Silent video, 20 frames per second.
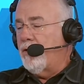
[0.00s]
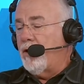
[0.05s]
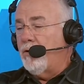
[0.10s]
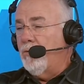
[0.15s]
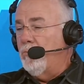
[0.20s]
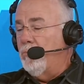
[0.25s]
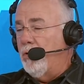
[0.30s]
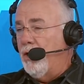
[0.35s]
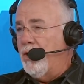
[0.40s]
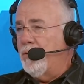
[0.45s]
And I
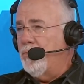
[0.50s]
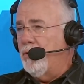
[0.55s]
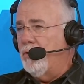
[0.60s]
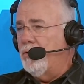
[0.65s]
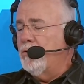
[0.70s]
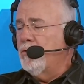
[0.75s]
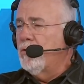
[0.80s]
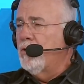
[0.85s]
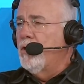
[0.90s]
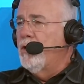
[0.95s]
don't blame
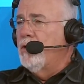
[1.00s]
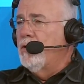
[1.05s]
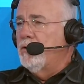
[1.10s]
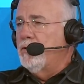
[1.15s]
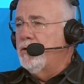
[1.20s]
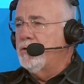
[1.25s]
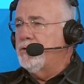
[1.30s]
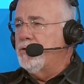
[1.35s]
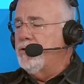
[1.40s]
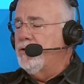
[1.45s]
you.
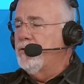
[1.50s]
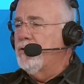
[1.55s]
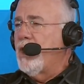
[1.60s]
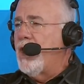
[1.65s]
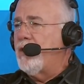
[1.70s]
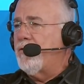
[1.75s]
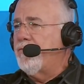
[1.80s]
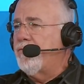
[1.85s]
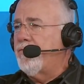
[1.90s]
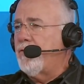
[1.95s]
Listen, you're
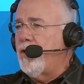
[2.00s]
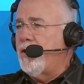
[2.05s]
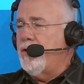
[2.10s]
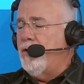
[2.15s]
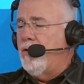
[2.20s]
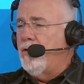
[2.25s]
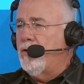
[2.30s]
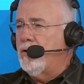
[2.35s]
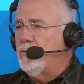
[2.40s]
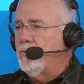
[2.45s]
not afraid
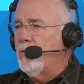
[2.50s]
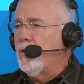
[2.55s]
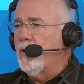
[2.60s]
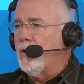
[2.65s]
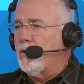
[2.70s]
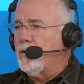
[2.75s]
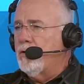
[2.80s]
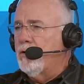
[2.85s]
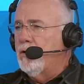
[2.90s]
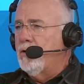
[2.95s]
of hard
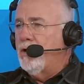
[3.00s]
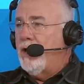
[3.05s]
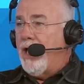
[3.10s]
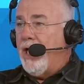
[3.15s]
work,